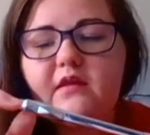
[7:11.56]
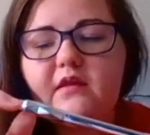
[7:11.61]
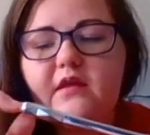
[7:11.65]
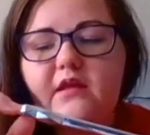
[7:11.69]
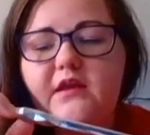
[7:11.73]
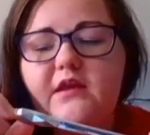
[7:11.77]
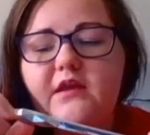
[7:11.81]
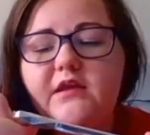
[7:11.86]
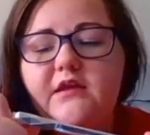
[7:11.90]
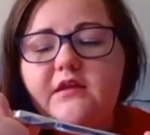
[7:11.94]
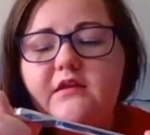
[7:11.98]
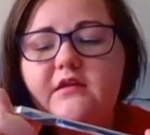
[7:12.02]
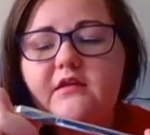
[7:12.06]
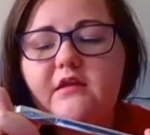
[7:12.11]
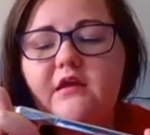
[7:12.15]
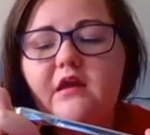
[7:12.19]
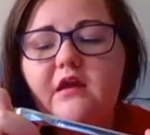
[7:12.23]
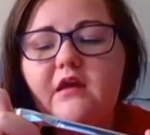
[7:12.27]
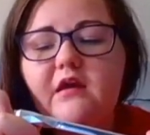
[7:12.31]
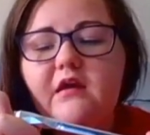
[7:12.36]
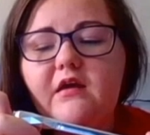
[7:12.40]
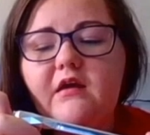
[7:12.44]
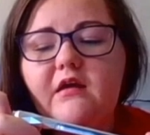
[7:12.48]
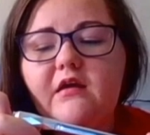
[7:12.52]
any
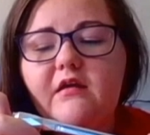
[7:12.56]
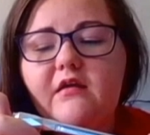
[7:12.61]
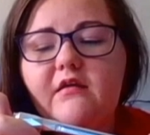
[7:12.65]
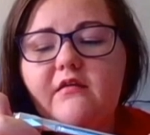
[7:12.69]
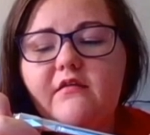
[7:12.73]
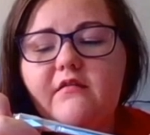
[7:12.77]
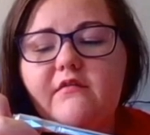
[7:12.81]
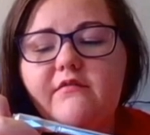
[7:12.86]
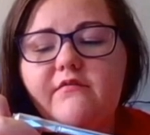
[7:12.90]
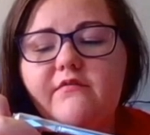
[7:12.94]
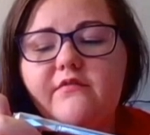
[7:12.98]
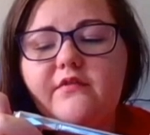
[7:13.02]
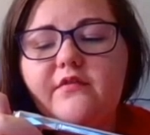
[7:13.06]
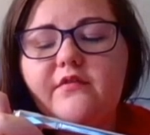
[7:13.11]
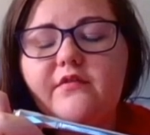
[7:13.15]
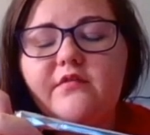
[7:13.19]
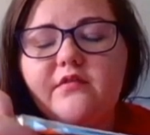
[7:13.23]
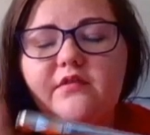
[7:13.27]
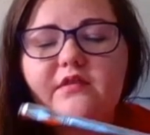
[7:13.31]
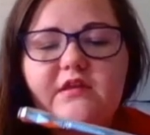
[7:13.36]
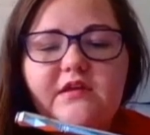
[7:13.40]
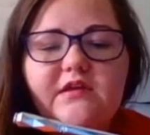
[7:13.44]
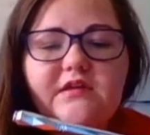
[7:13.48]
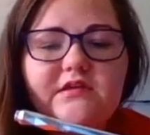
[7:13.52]
of
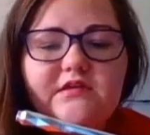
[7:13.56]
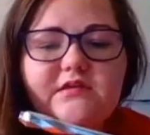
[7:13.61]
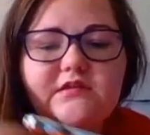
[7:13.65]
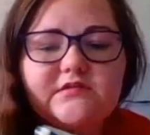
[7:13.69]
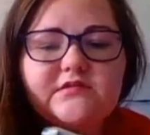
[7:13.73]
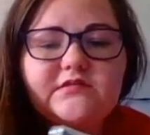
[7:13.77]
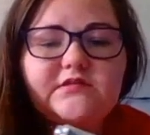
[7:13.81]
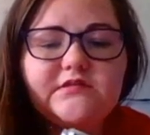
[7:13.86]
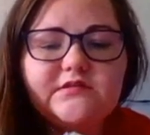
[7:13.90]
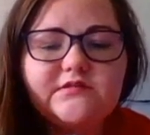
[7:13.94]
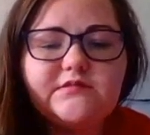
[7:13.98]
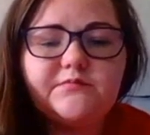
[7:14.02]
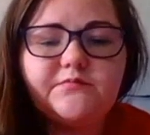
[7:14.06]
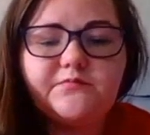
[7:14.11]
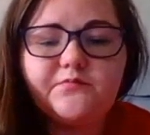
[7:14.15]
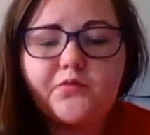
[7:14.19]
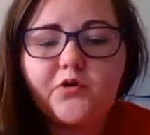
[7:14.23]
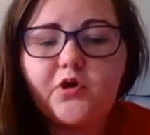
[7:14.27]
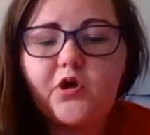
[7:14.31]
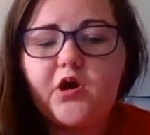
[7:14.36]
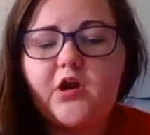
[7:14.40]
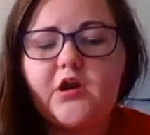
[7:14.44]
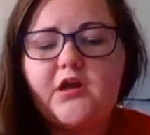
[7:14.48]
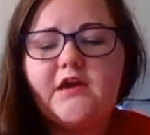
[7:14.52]
these
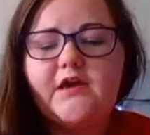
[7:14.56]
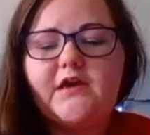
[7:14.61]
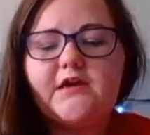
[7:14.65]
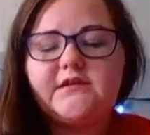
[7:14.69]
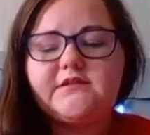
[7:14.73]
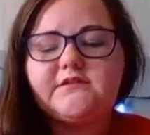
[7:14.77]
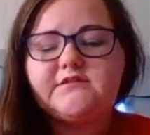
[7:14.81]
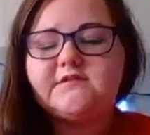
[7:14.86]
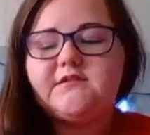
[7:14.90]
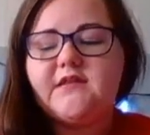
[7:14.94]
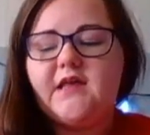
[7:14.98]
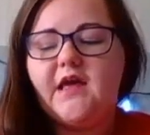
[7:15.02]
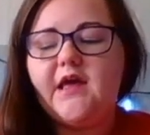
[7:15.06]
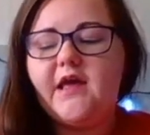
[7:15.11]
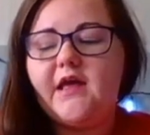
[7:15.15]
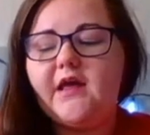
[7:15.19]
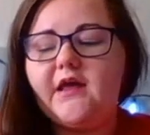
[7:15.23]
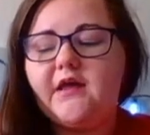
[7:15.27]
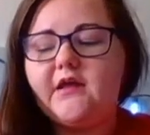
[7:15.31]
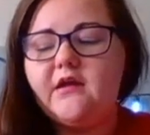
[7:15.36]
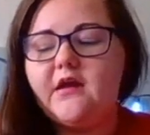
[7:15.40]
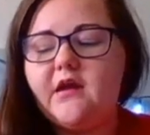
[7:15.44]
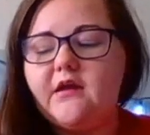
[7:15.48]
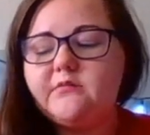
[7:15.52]
products
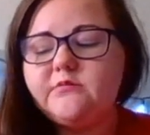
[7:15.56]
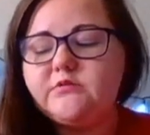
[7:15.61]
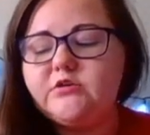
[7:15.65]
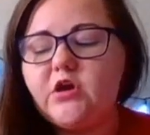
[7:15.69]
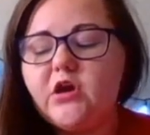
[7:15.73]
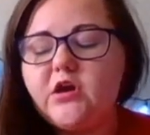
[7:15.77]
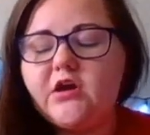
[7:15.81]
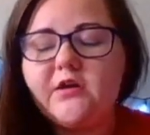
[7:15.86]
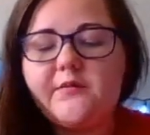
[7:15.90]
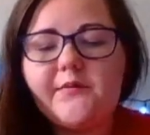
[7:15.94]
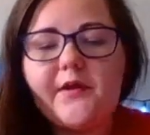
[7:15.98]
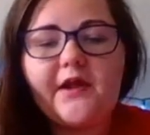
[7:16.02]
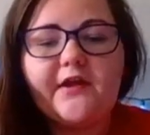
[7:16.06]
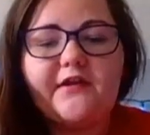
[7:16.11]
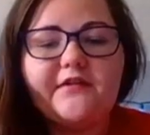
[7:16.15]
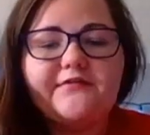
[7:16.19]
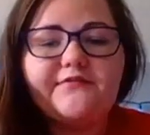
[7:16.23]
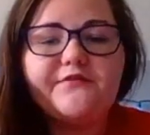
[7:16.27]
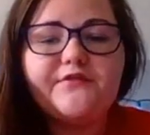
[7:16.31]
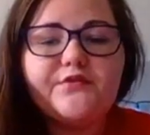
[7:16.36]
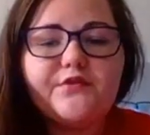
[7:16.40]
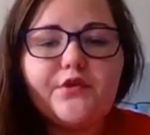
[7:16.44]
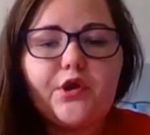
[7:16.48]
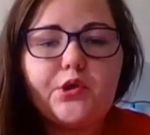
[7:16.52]
that I'm talking about, if
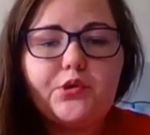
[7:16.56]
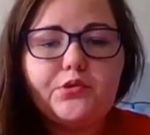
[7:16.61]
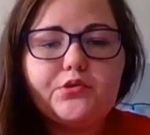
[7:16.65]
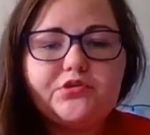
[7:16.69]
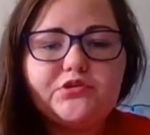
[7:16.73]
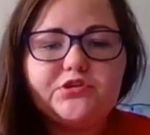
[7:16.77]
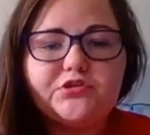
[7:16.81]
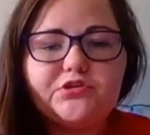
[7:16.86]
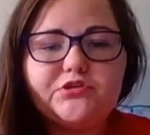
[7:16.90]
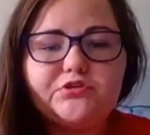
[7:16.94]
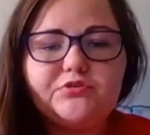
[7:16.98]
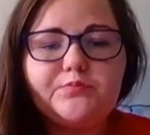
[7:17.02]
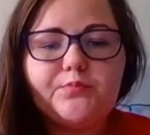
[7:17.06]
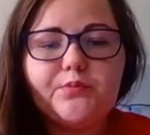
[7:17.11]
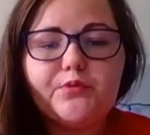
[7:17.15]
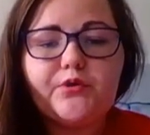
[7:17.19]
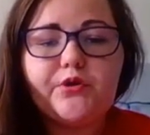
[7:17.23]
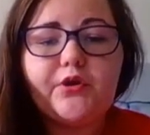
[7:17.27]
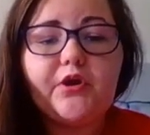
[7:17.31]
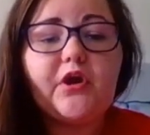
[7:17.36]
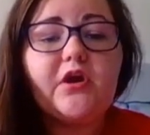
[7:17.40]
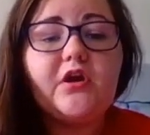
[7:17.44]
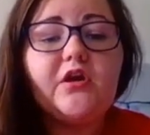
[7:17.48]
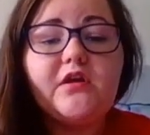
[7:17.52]
you know a dupe
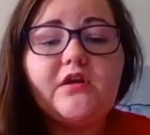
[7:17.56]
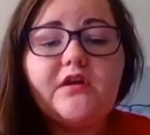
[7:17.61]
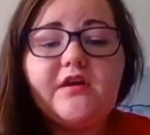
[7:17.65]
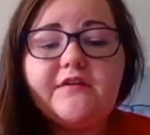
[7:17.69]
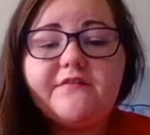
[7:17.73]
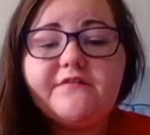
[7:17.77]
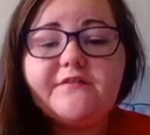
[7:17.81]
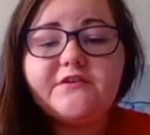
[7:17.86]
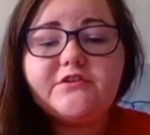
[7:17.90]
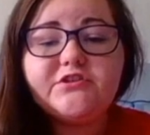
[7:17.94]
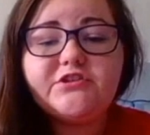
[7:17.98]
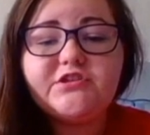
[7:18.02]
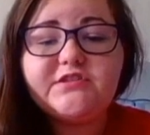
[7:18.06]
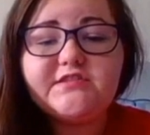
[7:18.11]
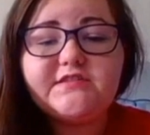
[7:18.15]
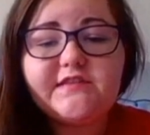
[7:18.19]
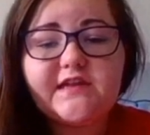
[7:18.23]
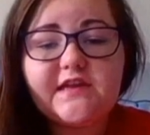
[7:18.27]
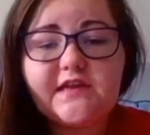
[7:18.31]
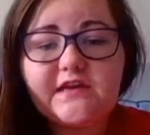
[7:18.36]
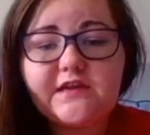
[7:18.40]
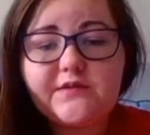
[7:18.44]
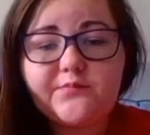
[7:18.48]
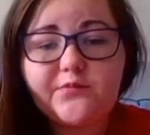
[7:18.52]
or if there's just
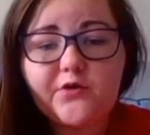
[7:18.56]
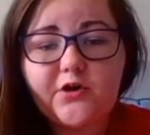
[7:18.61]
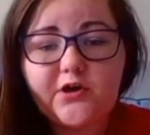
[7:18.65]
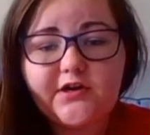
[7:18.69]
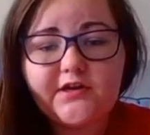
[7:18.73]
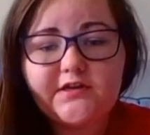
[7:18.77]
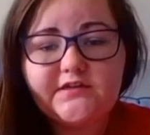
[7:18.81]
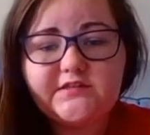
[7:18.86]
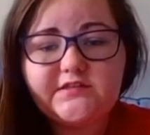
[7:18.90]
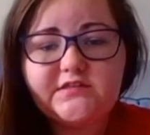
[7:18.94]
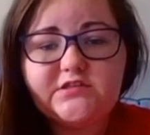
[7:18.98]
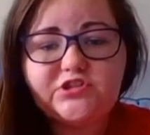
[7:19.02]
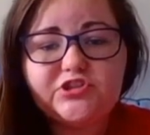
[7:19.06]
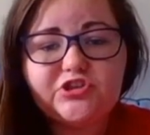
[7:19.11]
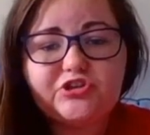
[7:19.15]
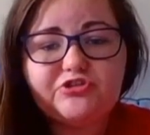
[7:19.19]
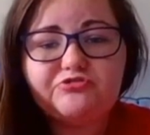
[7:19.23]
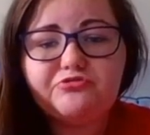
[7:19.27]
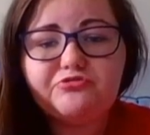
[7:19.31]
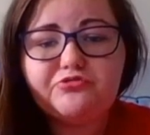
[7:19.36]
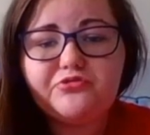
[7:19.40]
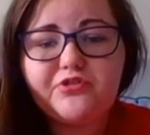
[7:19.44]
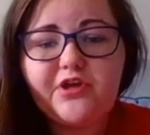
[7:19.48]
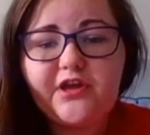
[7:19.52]
any products in
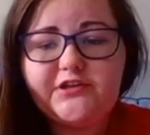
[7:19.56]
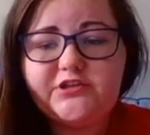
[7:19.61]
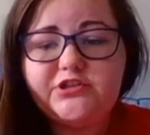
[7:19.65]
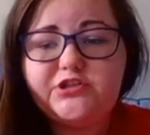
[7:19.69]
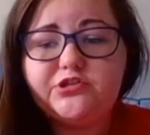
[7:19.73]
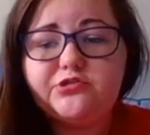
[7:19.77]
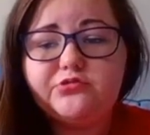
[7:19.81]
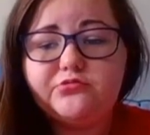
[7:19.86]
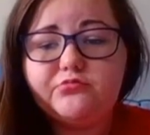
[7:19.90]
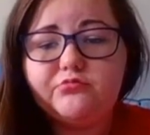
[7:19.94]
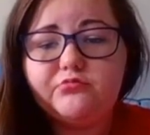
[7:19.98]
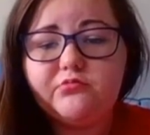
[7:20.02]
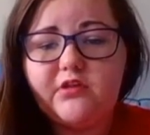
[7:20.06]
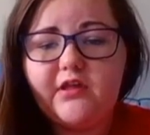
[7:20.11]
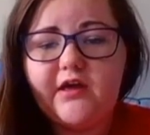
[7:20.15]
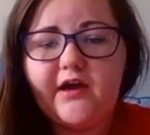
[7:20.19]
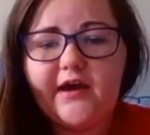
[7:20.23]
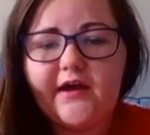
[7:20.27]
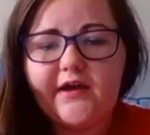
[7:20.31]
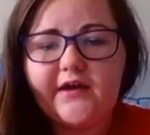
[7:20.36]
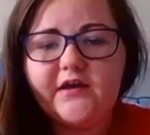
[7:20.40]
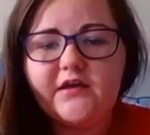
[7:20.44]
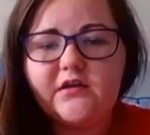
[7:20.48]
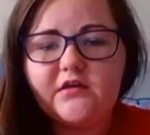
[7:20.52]
general that you
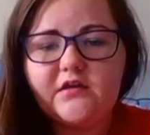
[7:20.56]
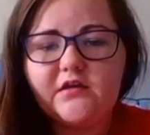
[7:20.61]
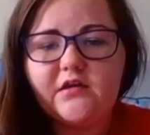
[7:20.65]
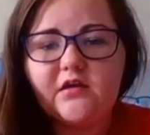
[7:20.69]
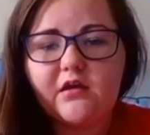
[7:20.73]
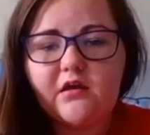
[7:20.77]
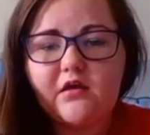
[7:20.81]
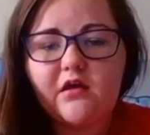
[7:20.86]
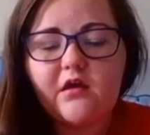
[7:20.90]
like,